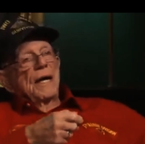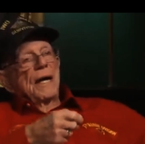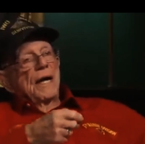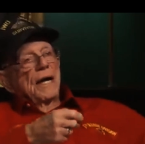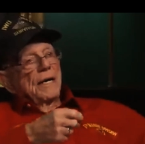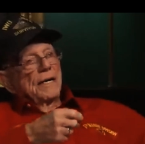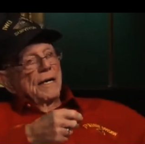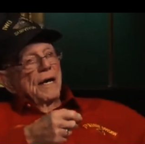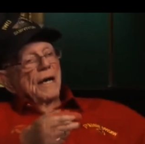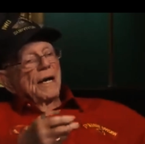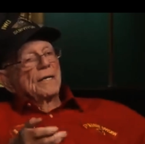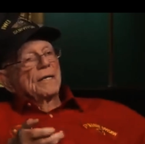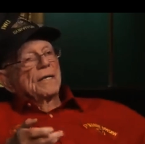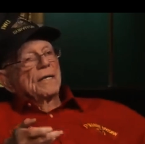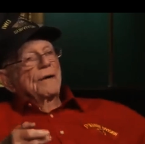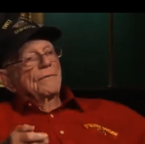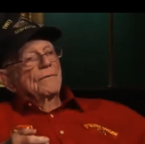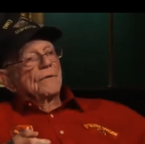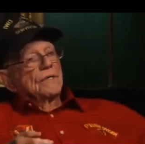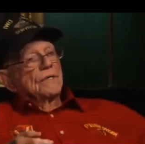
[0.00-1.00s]
and
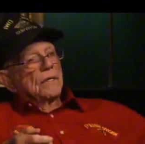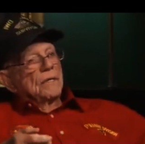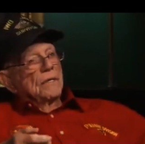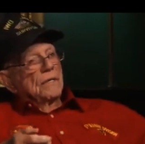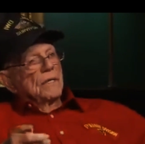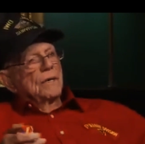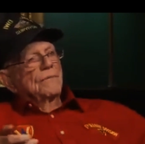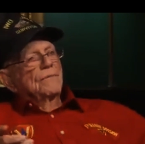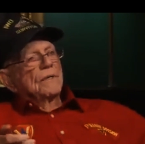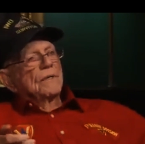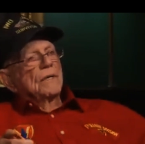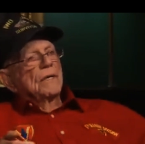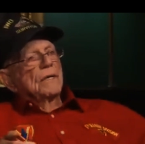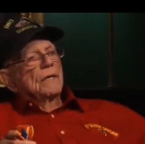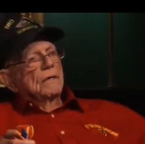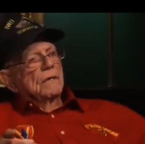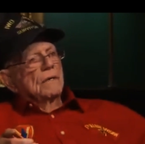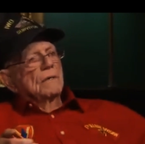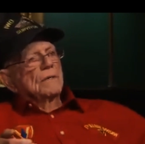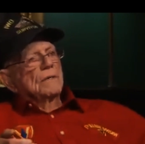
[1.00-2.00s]

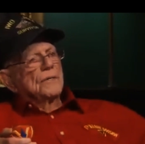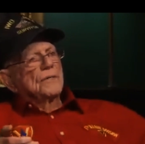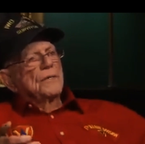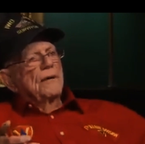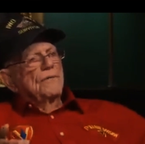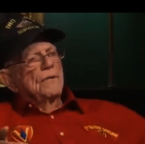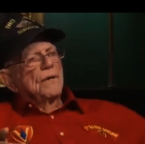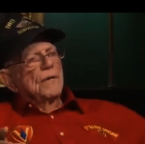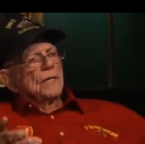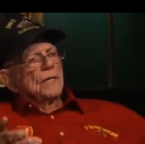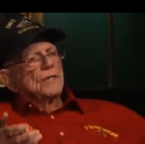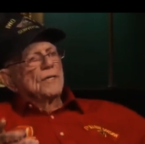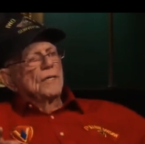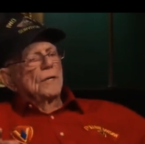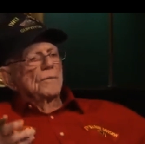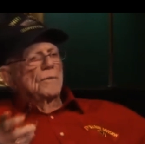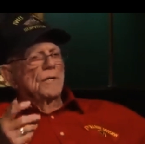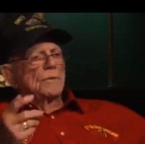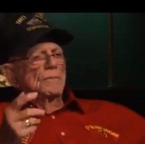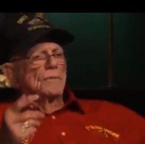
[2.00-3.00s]
see if you can get
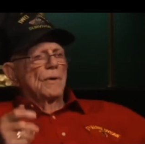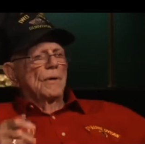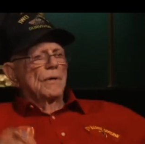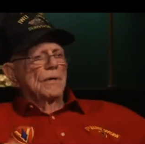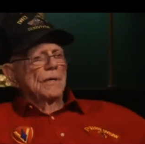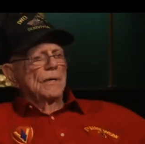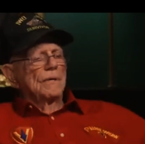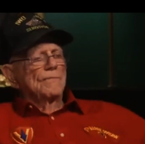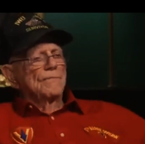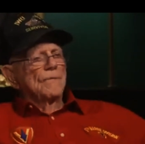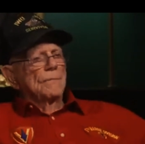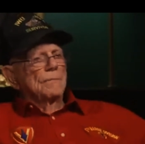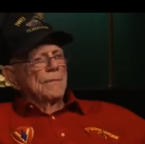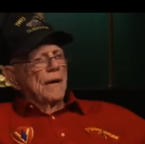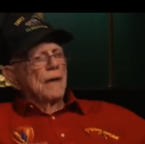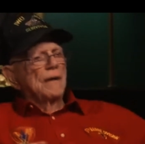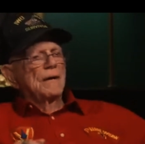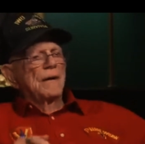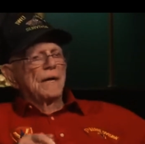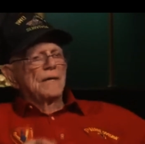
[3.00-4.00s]
someone to put it up for
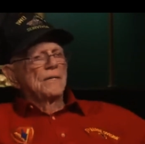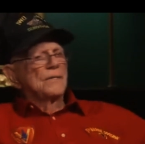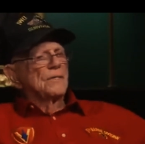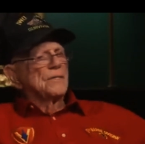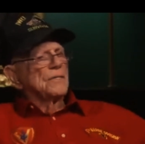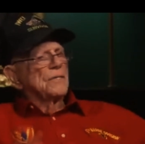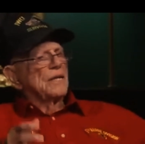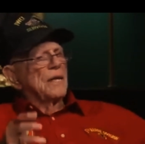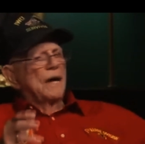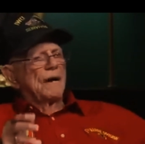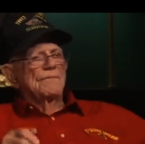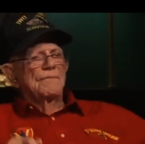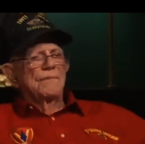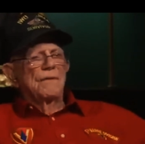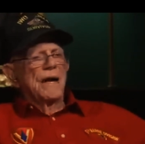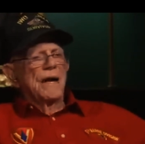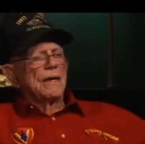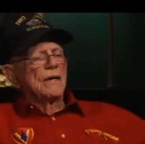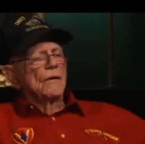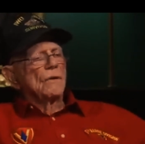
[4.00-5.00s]
me. I'd like to see that
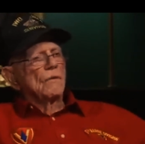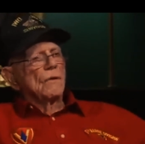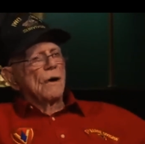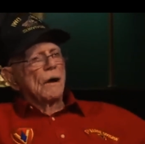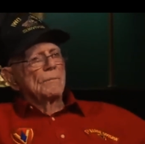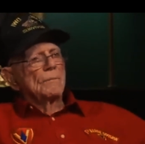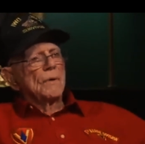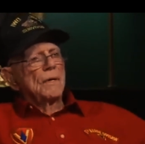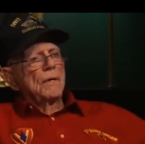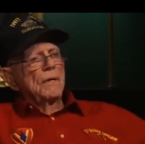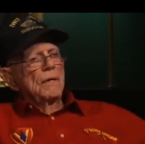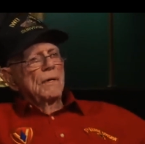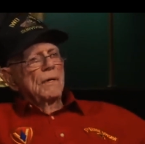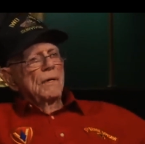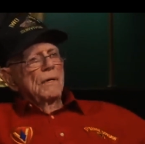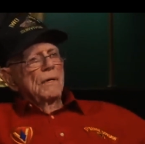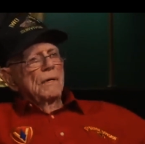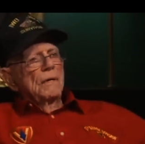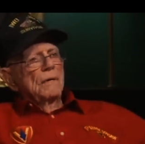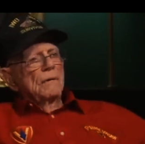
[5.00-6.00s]
flag go up,
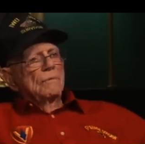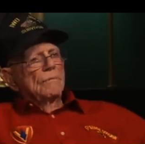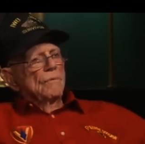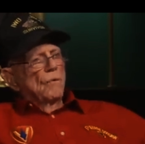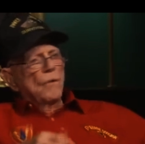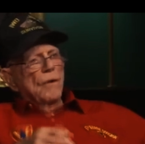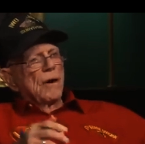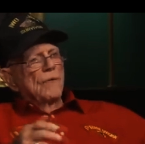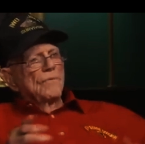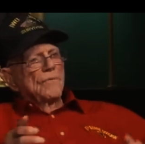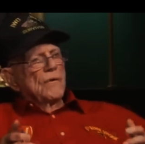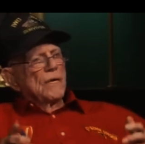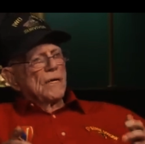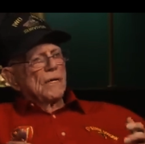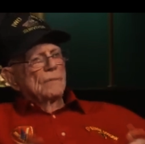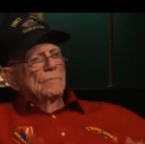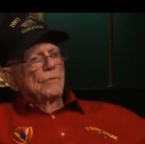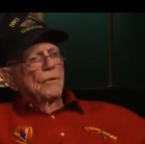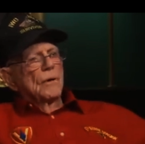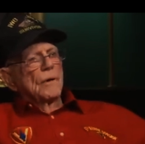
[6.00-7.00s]
wherever you
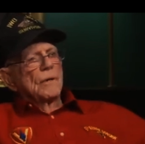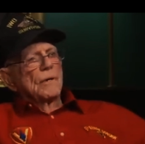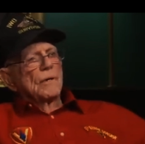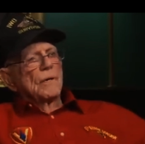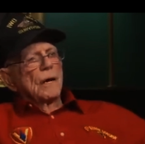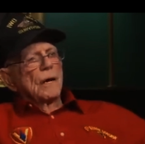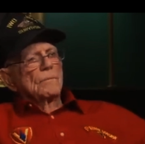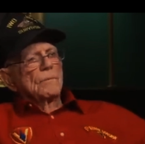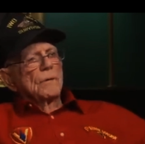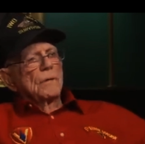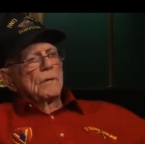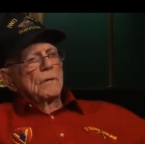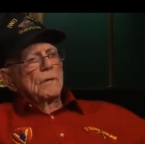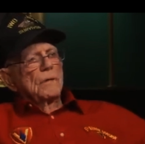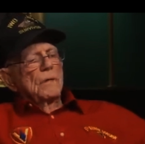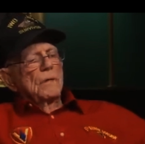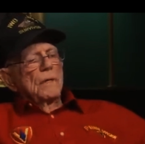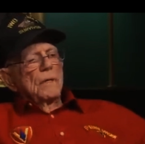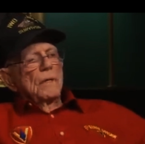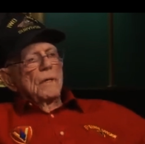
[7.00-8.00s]
can put it up.
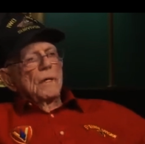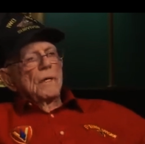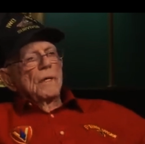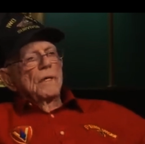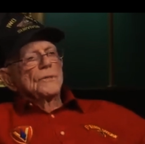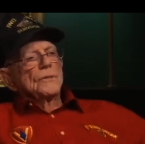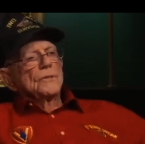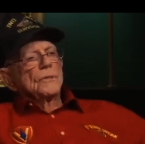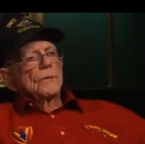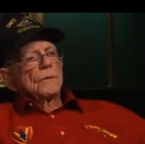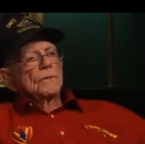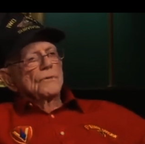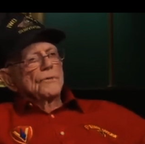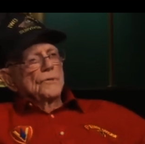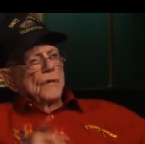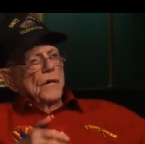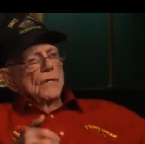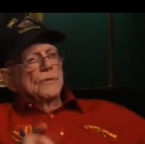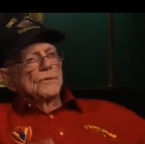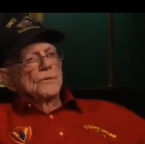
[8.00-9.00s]
And so
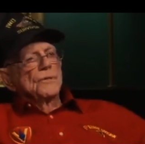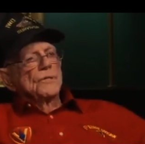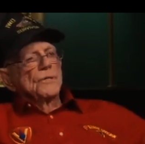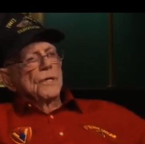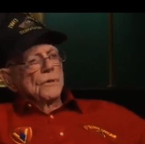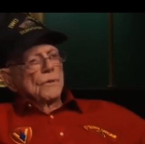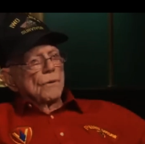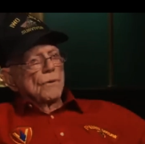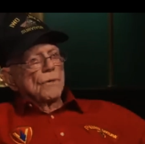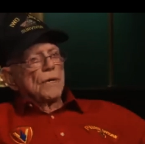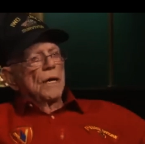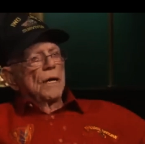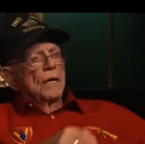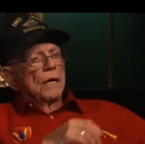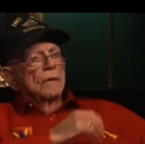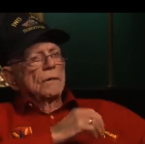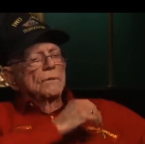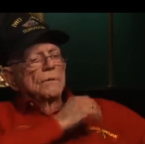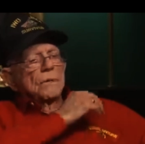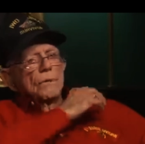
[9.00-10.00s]
Johnson said, okay,
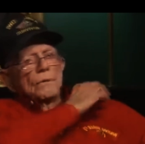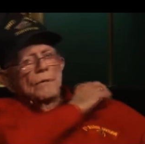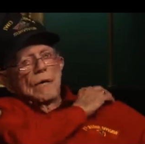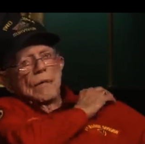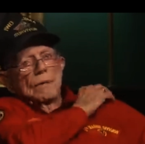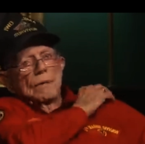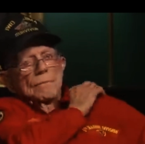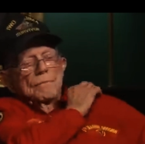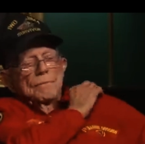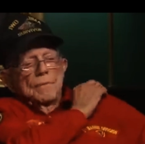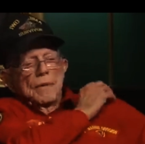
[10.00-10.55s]
I'll do that.